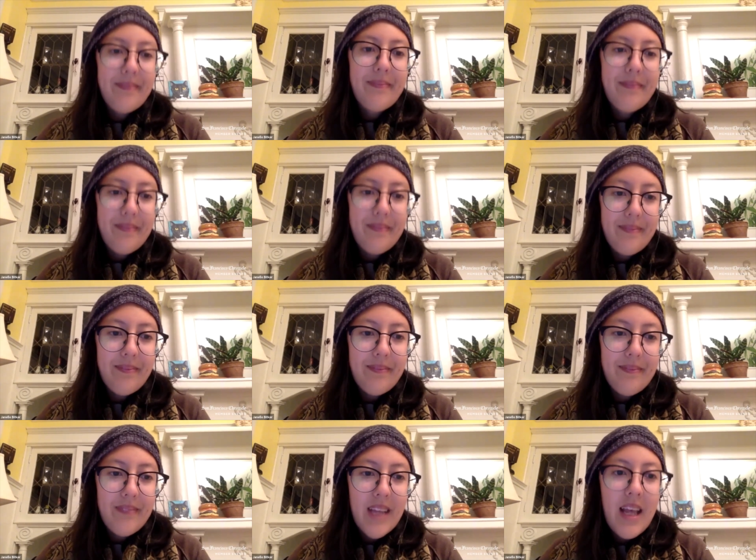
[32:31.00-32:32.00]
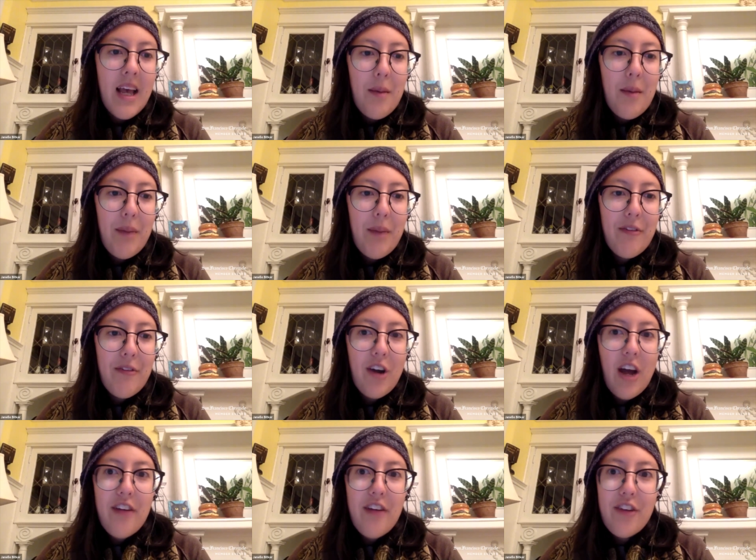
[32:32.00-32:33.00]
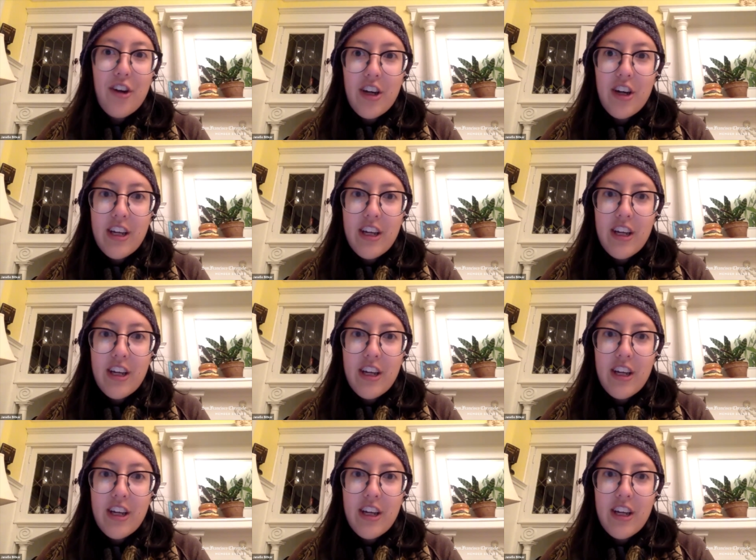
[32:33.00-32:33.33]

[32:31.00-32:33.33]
mm-hmm. But for other, but you don't